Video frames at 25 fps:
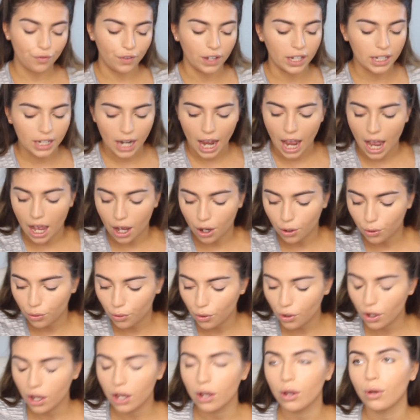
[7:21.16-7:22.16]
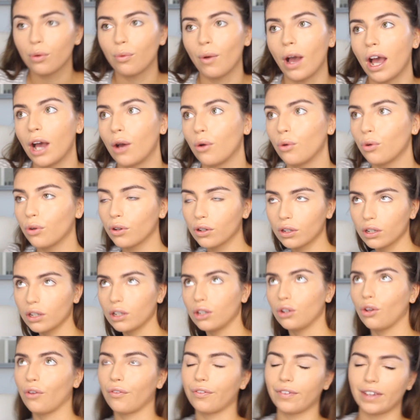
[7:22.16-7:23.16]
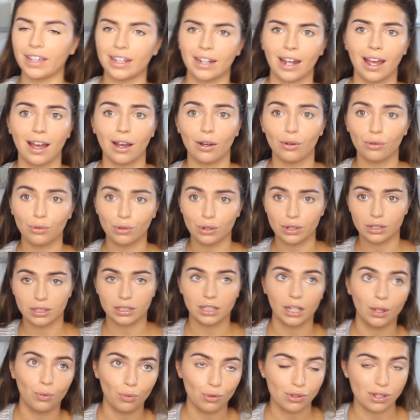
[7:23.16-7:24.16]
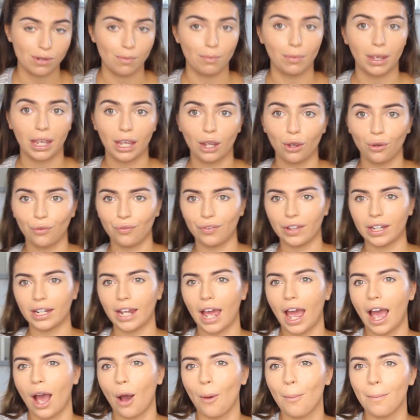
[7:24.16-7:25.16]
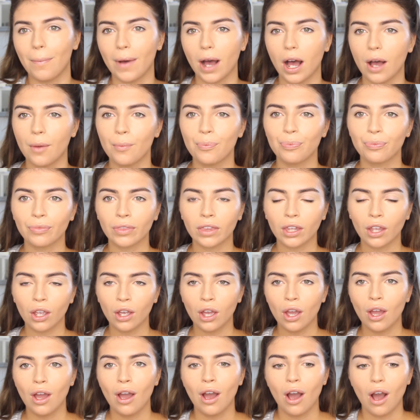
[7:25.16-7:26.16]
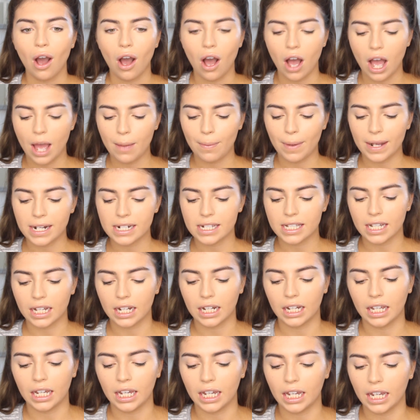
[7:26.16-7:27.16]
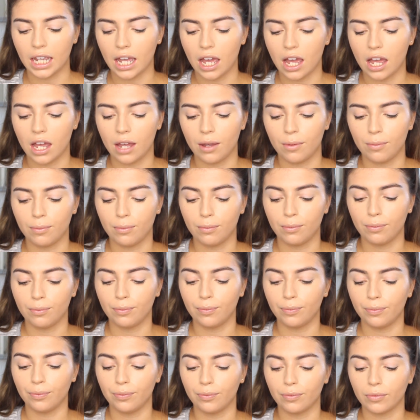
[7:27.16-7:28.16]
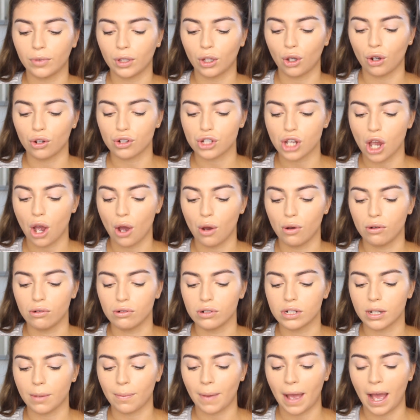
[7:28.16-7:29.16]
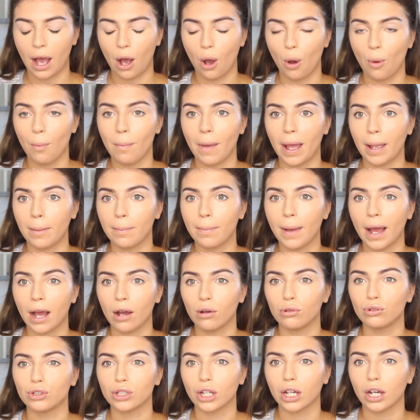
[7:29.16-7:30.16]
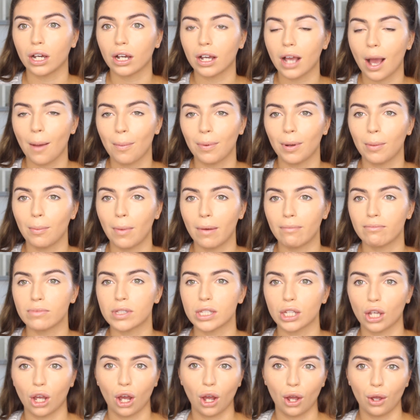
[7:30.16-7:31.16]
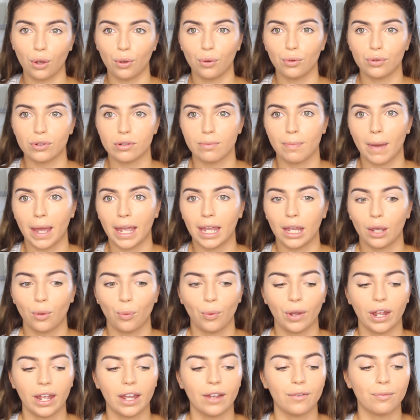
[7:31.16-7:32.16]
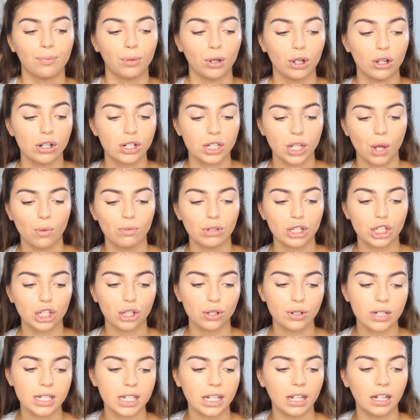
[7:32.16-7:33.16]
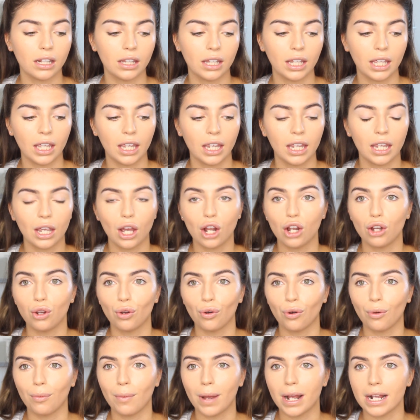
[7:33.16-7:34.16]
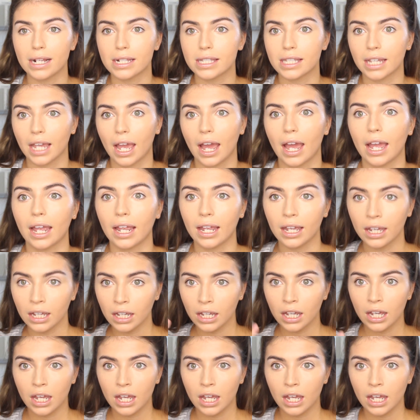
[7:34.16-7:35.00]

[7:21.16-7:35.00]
figured out, well, not figured out because it wasn't me who figured it out, but I basically got told about baby powder a couple of months ago to bake with, because I was using the Laura Mercier